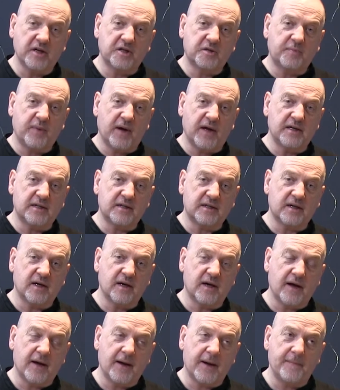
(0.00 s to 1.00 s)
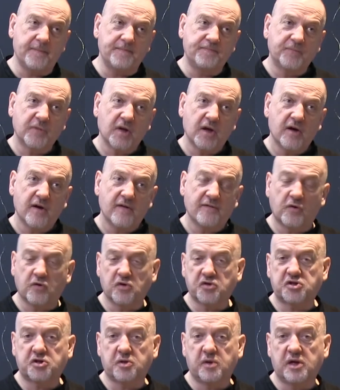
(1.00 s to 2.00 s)
space for
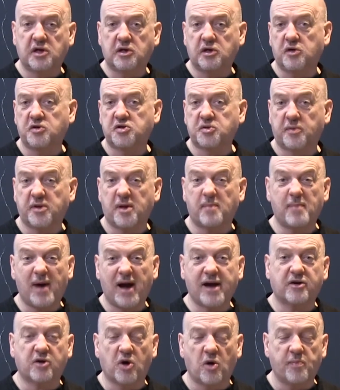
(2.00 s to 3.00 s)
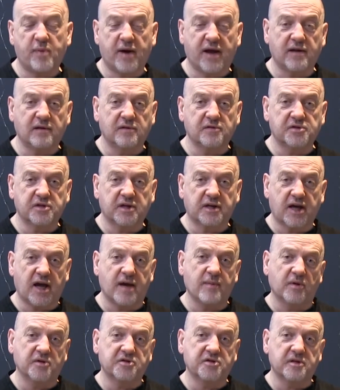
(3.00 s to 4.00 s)
us to include some of the micro pedals that
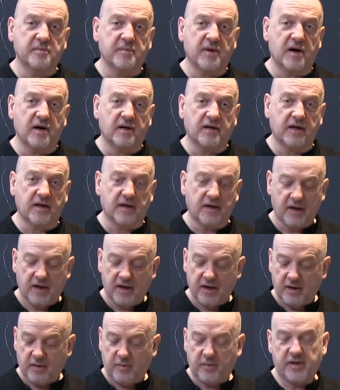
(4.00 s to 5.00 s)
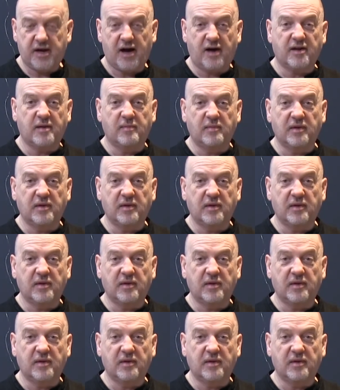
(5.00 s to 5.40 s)
came onto the market without them